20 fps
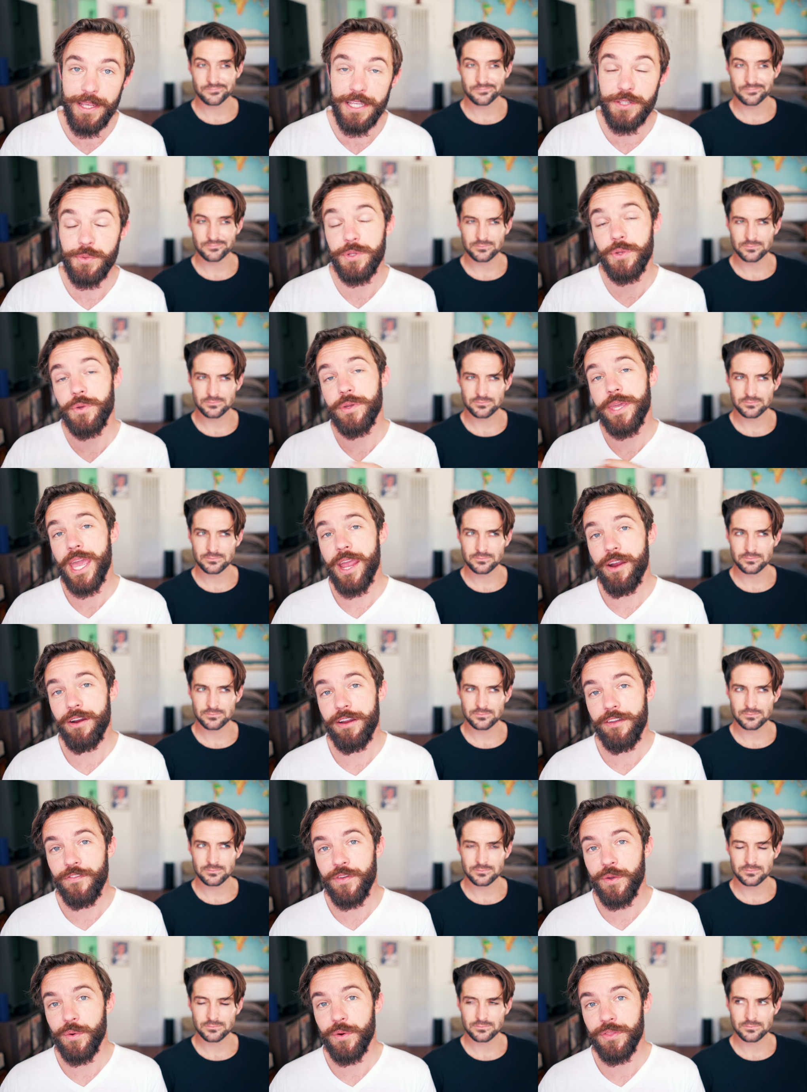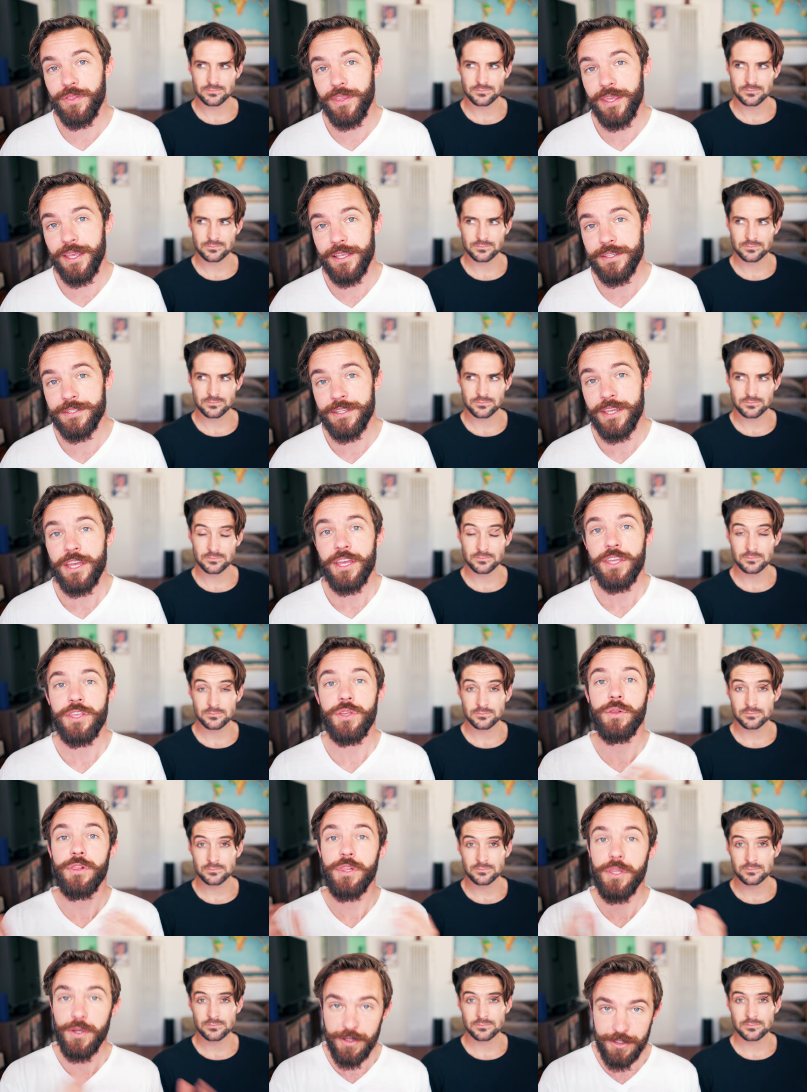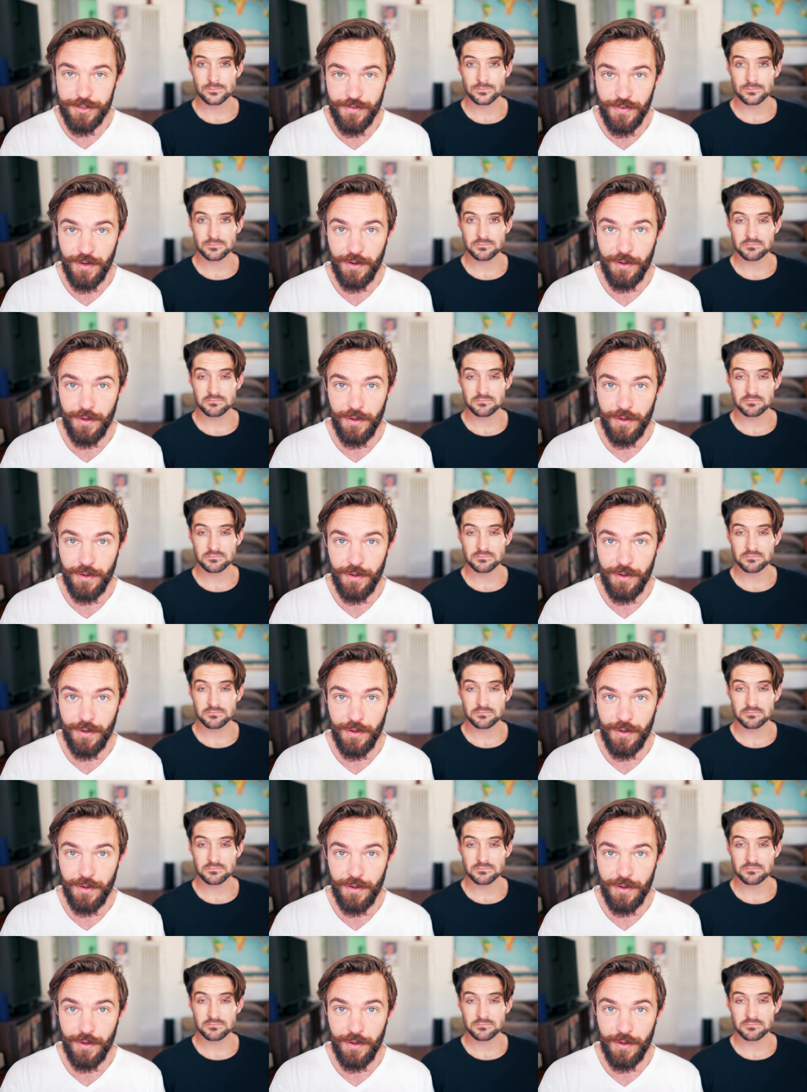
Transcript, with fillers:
Speaker 1: because when you carry fewer things, you lose